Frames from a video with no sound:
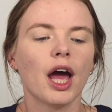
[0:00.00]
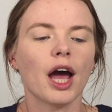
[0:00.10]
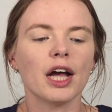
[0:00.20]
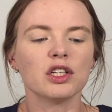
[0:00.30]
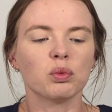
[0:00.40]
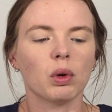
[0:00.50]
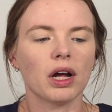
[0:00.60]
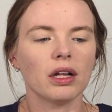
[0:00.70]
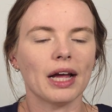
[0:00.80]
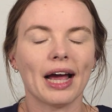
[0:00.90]
as
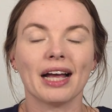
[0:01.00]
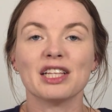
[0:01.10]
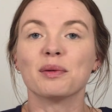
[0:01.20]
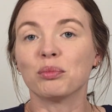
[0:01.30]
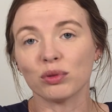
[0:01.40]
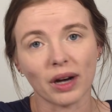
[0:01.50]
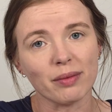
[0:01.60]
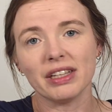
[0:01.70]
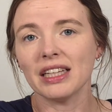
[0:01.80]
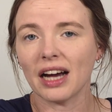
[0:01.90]
well as
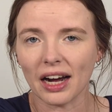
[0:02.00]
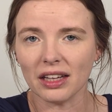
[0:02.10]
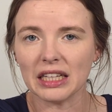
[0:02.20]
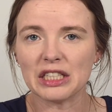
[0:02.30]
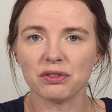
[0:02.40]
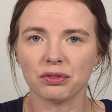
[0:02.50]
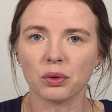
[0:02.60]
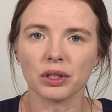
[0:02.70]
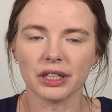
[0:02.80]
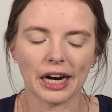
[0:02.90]
priming the eyelids
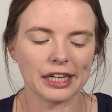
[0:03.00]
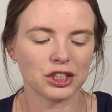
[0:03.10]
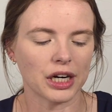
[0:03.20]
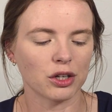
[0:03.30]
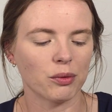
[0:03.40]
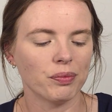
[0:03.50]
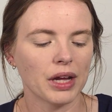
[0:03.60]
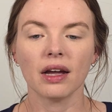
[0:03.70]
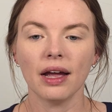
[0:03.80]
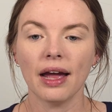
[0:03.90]
for eyeshadow.
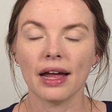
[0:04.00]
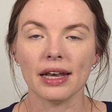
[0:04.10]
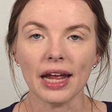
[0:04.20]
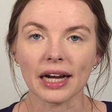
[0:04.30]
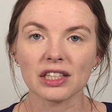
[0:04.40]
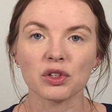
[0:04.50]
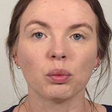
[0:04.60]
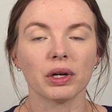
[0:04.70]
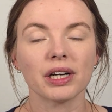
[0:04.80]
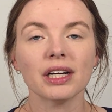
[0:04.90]
Next,
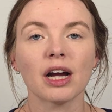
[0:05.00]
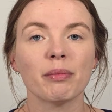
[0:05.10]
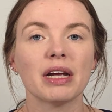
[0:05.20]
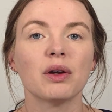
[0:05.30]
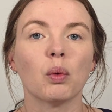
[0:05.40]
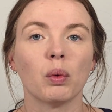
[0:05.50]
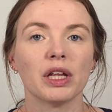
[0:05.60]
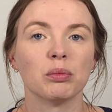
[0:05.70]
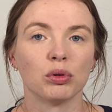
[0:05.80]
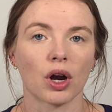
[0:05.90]
we're gonna come in
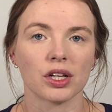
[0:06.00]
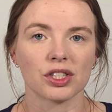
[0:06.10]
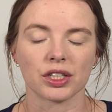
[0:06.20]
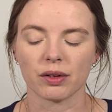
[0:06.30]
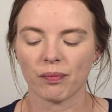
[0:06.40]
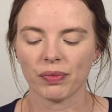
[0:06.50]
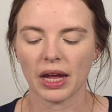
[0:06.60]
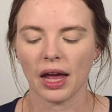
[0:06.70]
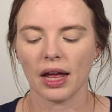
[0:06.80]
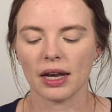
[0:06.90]
with bronzer.
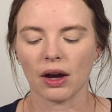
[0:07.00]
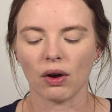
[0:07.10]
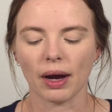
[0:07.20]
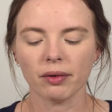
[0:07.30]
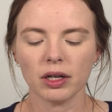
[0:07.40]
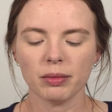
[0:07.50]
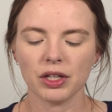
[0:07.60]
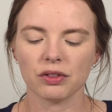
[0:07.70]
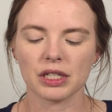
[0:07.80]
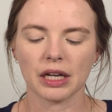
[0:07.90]
Now, I'm gonna be
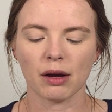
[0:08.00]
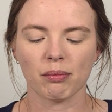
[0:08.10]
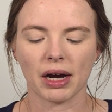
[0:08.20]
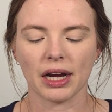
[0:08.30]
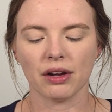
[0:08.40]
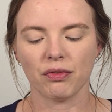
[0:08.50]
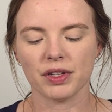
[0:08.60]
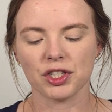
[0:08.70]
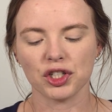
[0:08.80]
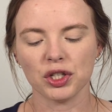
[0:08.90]
using my
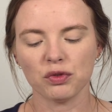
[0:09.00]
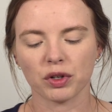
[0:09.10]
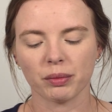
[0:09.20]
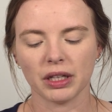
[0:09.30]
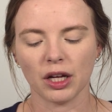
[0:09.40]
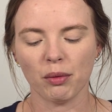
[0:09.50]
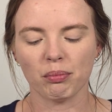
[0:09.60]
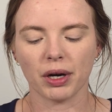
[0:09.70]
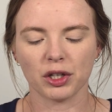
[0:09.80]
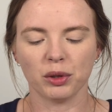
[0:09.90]
Physicians Formula
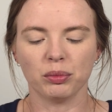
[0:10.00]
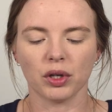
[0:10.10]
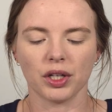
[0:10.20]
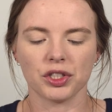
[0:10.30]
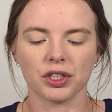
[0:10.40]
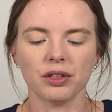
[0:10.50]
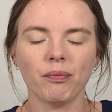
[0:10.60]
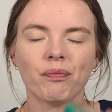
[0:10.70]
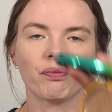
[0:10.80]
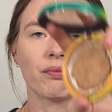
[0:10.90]
Butter Bronzer.